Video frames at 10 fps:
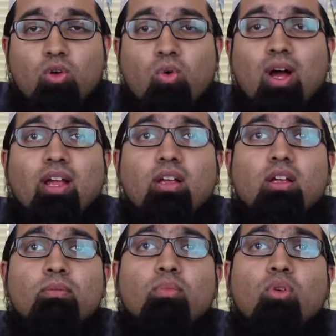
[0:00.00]
quite
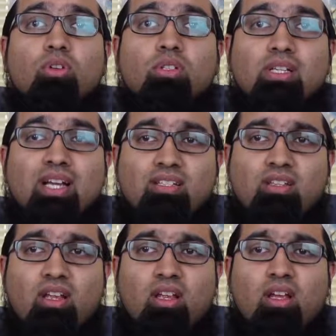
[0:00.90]
important as
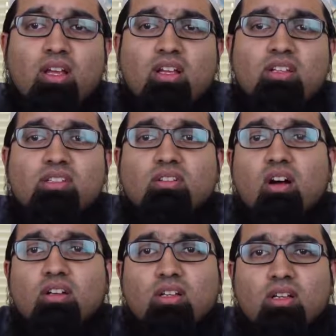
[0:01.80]
a
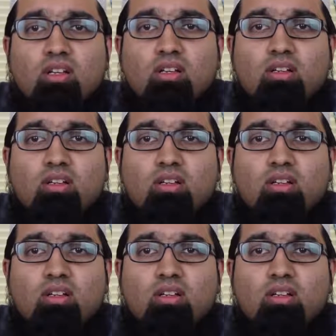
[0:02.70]
starter,